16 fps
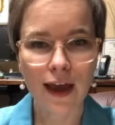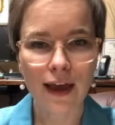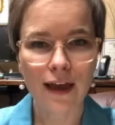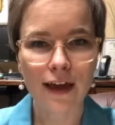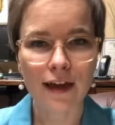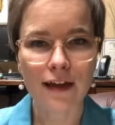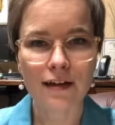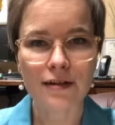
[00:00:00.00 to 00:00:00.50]

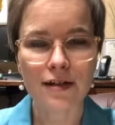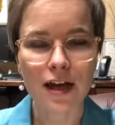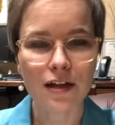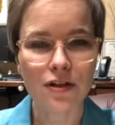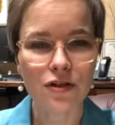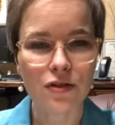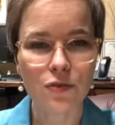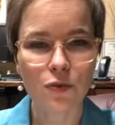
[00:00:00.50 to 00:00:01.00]
and I
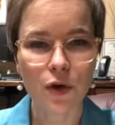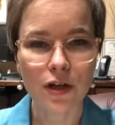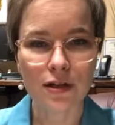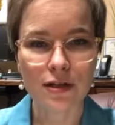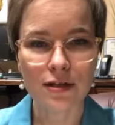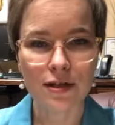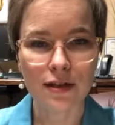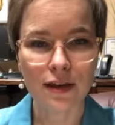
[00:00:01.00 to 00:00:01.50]
just
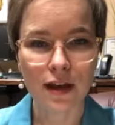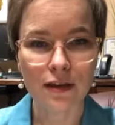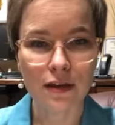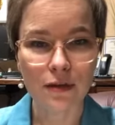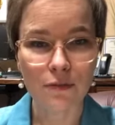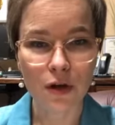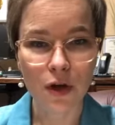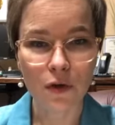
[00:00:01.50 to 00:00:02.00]
want to let
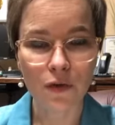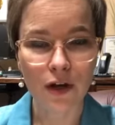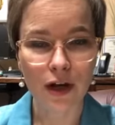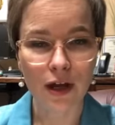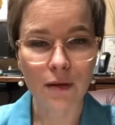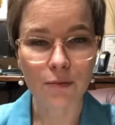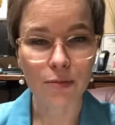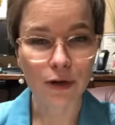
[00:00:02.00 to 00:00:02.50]
them know that
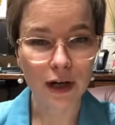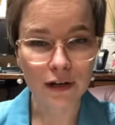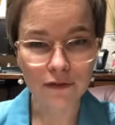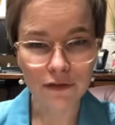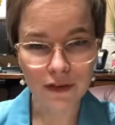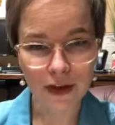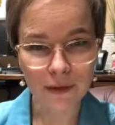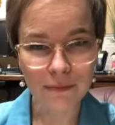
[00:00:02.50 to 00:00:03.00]
I'm praying
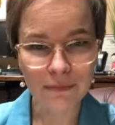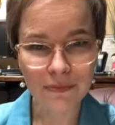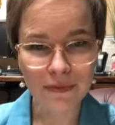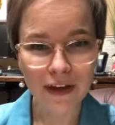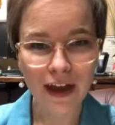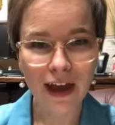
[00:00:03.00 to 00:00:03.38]
for them